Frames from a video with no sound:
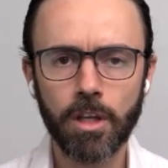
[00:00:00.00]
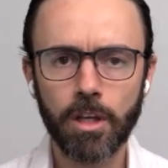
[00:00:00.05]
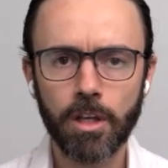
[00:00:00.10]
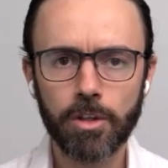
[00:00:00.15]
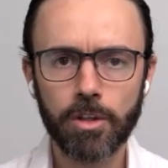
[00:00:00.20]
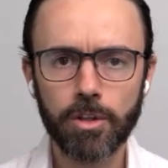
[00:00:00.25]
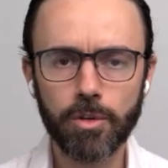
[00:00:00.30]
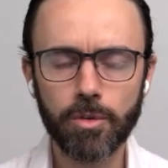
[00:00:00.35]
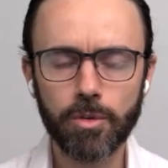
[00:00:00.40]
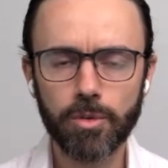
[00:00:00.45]

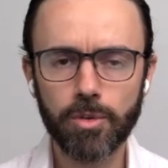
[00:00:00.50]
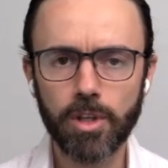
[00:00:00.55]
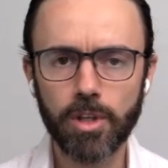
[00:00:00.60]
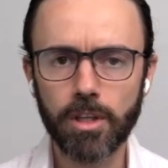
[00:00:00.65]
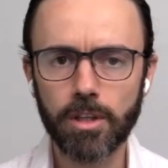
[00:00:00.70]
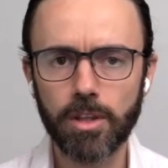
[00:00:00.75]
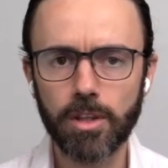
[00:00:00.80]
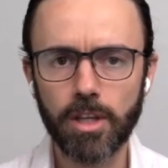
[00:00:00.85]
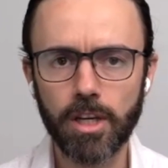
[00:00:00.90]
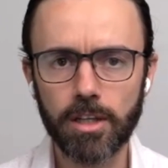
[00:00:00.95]
Do you
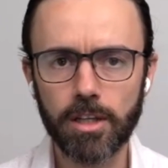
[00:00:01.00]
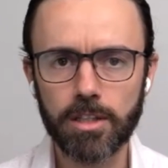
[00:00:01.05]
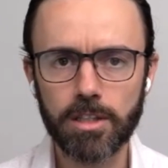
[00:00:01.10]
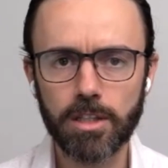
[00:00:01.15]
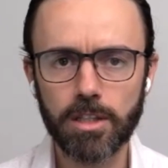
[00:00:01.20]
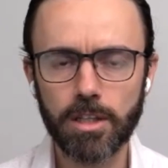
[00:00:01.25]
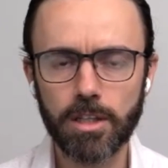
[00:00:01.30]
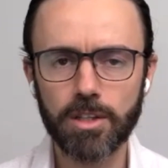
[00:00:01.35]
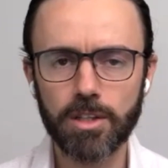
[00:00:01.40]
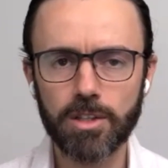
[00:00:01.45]
think that
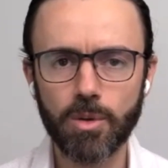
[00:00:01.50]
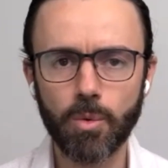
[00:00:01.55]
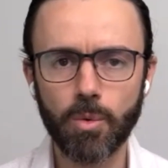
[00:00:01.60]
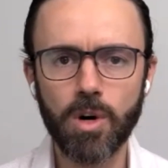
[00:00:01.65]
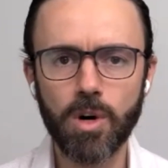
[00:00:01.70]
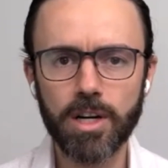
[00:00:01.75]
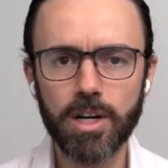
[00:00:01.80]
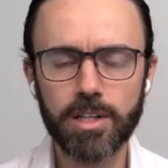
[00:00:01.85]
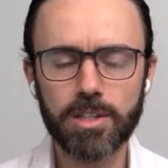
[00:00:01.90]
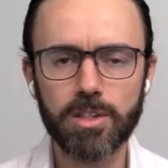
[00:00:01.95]
it is a
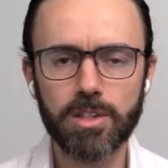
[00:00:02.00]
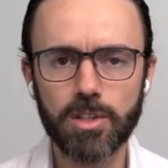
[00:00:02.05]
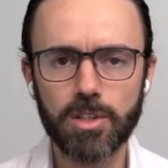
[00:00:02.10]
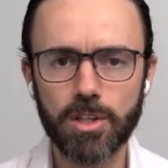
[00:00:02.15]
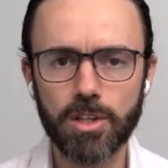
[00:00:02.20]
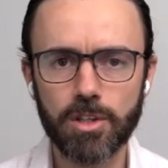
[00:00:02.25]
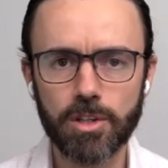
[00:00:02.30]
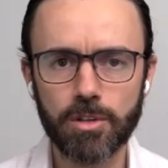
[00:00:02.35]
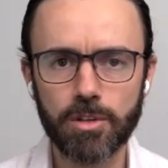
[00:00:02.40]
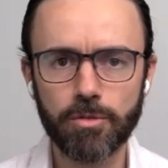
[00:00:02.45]
wise
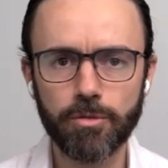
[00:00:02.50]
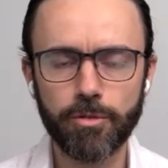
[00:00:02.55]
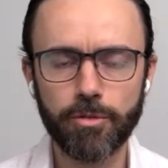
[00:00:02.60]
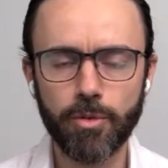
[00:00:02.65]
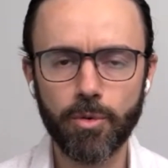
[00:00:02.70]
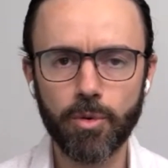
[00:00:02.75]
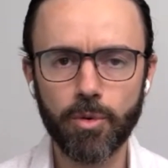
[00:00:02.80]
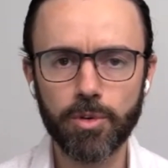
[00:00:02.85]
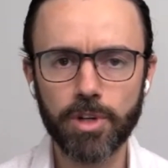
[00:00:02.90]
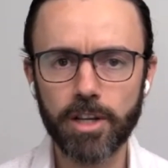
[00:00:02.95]
decision
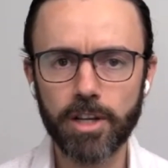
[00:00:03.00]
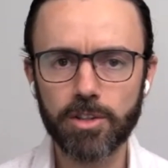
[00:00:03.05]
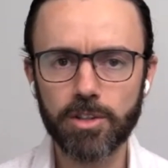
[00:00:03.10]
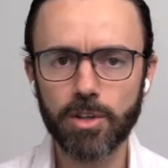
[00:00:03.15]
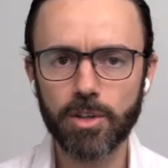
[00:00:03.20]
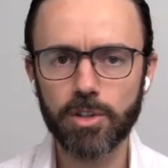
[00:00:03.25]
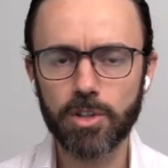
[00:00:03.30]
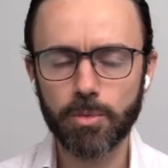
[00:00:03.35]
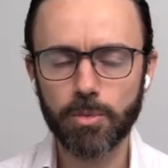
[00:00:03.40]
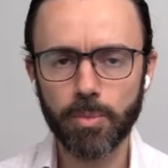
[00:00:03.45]
for
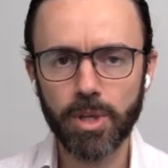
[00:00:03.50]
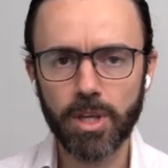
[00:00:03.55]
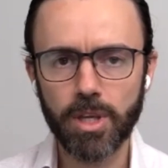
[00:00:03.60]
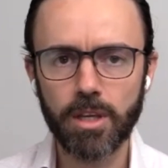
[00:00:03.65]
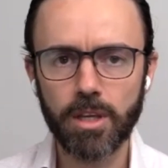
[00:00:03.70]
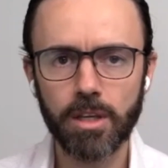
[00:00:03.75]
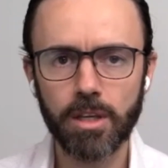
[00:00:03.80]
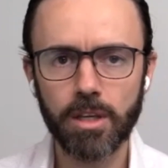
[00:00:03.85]
NATO to be